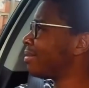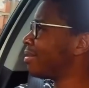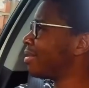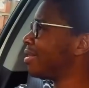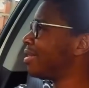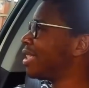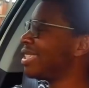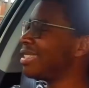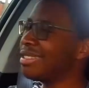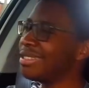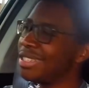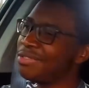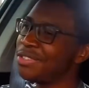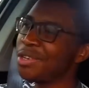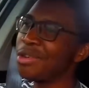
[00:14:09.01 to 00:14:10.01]

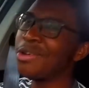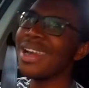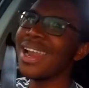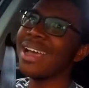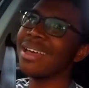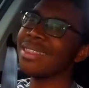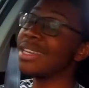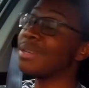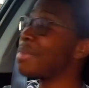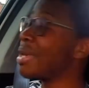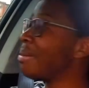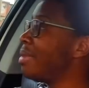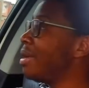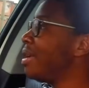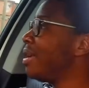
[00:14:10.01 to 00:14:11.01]
If you don't like that,
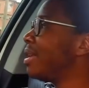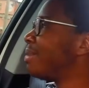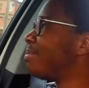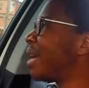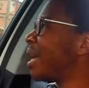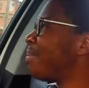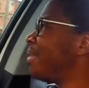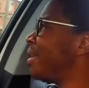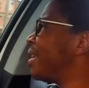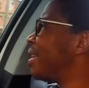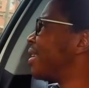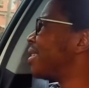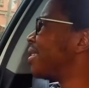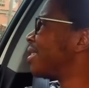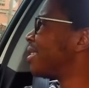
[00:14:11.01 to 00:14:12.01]
maybe it might be
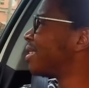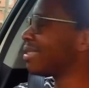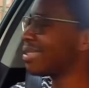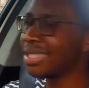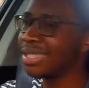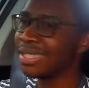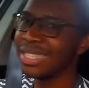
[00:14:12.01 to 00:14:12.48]
a